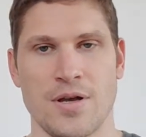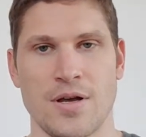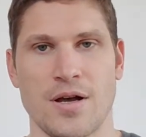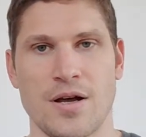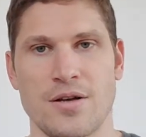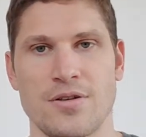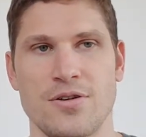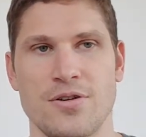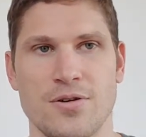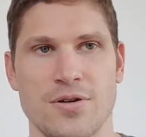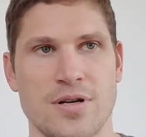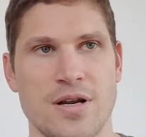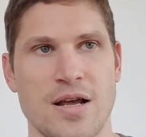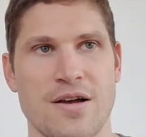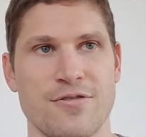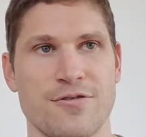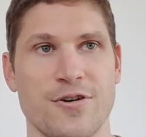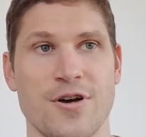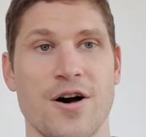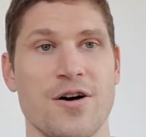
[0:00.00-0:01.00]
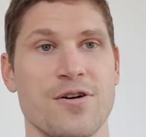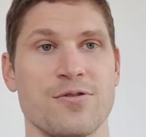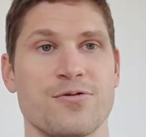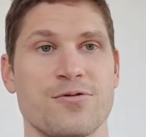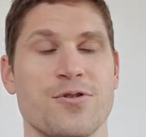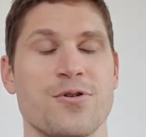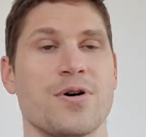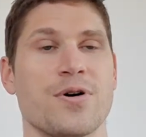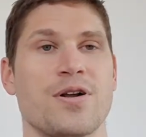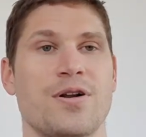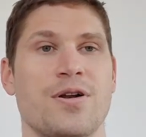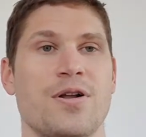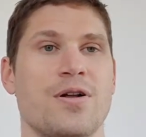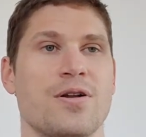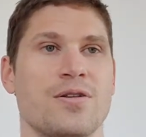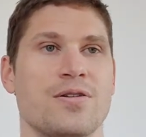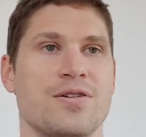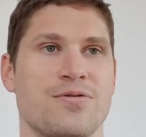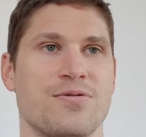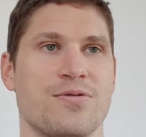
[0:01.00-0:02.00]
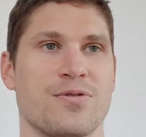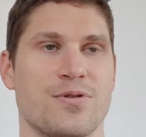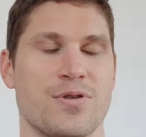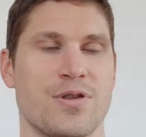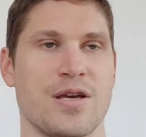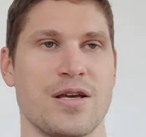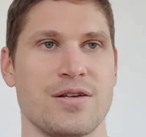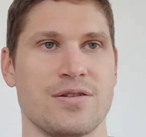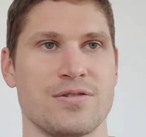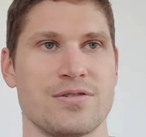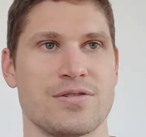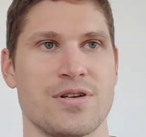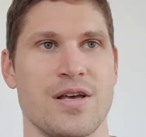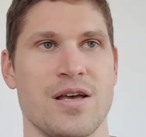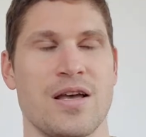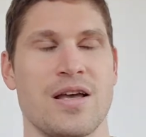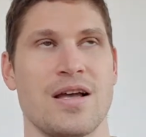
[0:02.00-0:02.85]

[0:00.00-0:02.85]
You can have Kung Fu at a lot of different things.